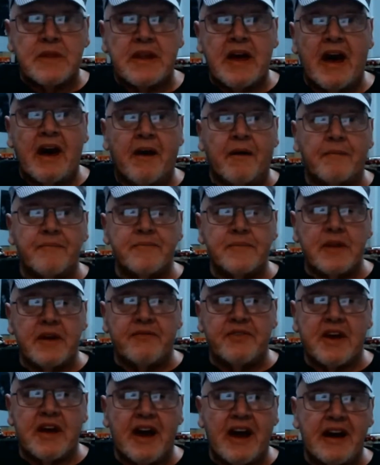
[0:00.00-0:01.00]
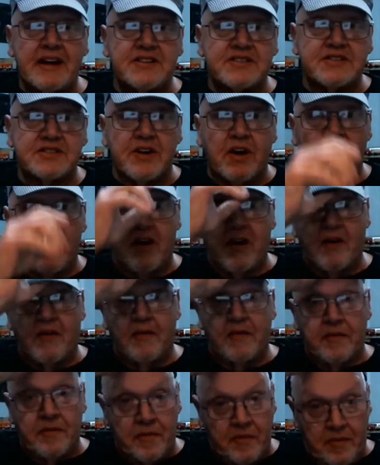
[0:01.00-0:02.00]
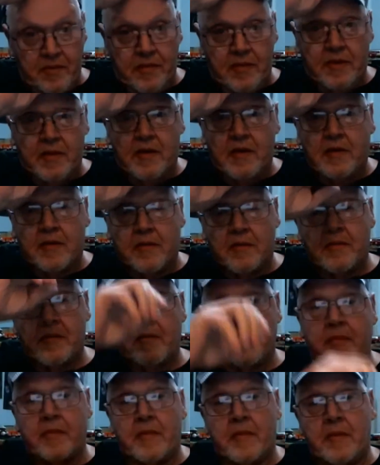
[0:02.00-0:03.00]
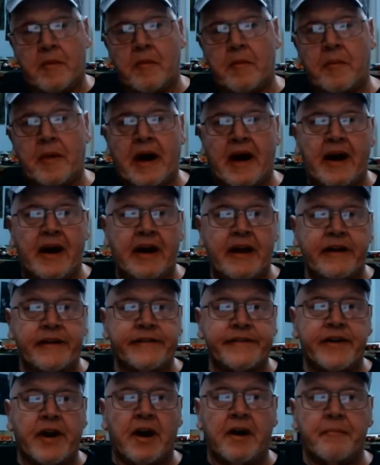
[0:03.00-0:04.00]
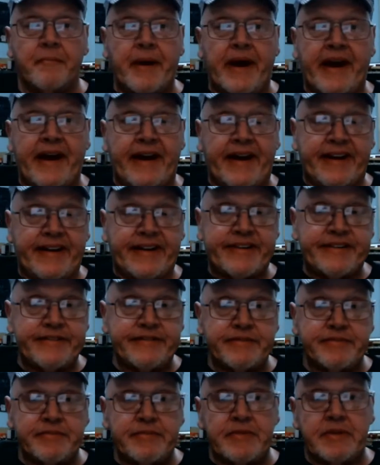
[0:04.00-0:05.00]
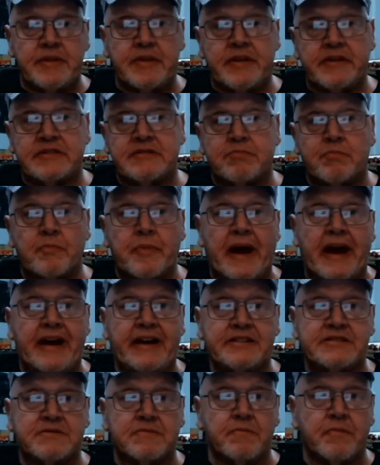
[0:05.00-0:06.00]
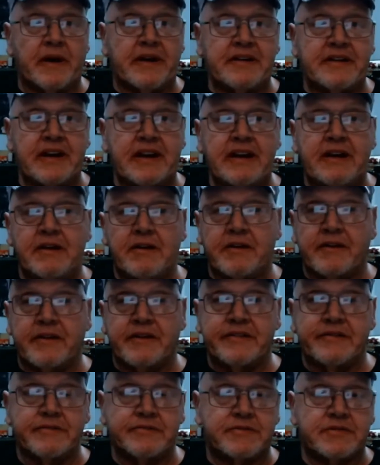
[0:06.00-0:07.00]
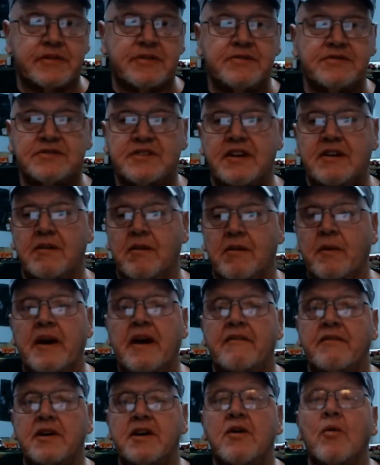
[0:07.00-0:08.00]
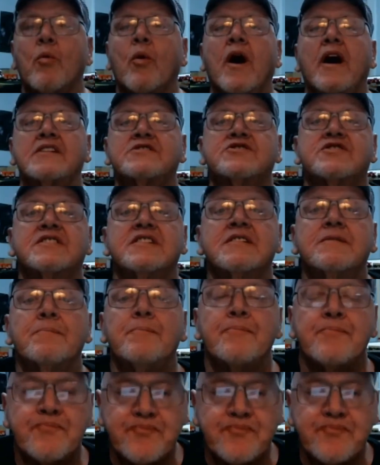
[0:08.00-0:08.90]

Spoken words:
Now, if you guys saw my Not Bad this past Monday or Tuesday or whenever you watched it,